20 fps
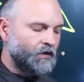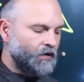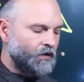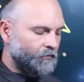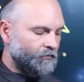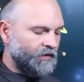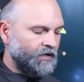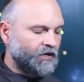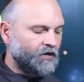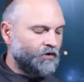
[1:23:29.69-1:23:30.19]
I'm
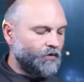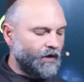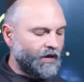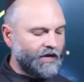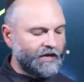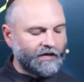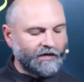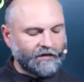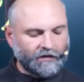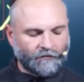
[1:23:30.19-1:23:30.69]
going to go
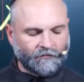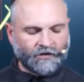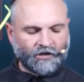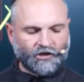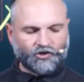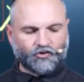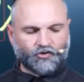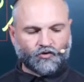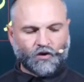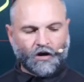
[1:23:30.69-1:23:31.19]
ahead and I'm going to
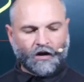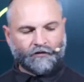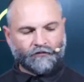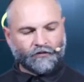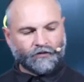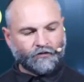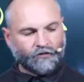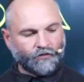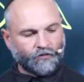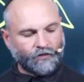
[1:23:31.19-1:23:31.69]
draw it
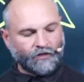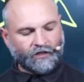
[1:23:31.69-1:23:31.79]
real quick